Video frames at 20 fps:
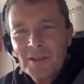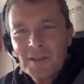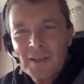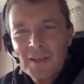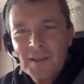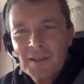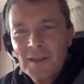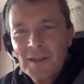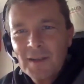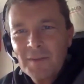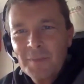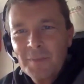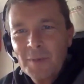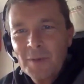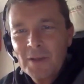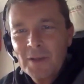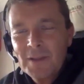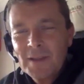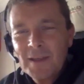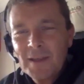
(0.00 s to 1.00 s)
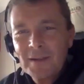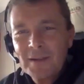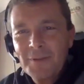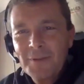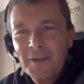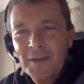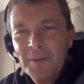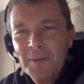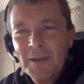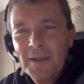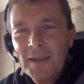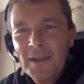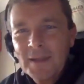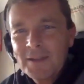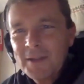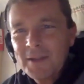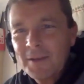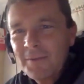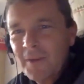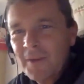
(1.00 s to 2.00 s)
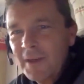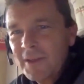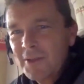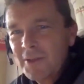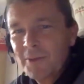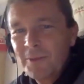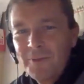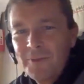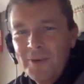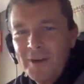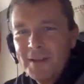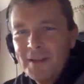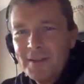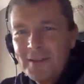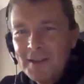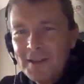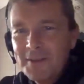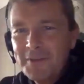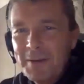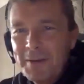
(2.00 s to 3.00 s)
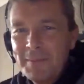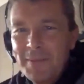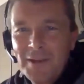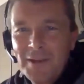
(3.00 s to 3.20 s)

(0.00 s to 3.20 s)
Stay safe, boys, and Fint, we'll catch up very soon. Fraser, thanks very much.